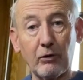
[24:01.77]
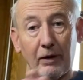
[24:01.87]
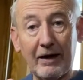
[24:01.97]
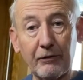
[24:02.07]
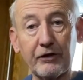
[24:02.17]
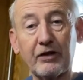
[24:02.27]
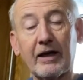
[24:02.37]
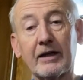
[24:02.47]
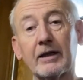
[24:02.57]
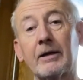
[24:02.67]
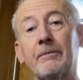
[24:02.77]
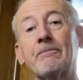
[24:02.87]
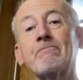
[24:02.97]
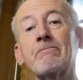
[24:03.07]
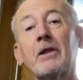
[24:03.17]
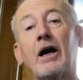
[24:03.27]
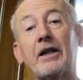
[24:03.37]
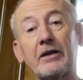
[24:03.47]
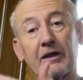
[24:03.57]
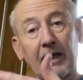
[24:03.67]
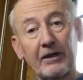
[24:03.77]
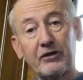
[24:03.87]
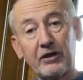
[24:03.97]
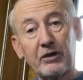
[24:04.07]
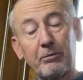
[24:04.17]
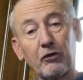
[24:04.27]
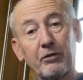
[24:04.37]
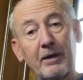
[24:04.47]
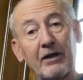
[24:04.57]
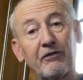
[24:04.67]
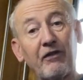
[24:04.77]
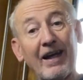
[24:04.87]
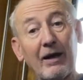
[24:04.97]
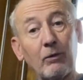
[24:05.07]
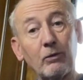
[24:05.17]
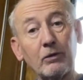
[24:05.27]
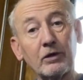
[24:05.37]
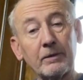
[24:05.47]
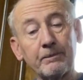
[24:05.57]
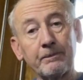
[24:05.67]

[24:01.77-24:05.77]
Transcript: around the tank, and had collected in the bottom, had found